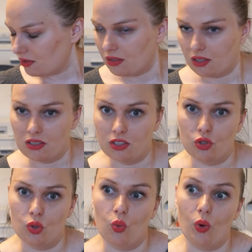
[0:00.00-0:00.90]

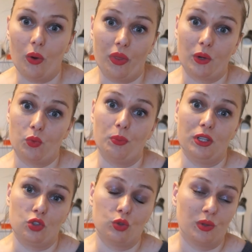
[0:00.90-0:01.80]
62, wow that would
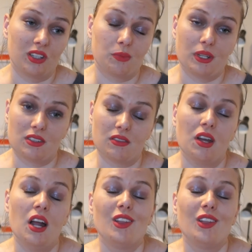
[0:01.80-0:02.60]
be super expensive,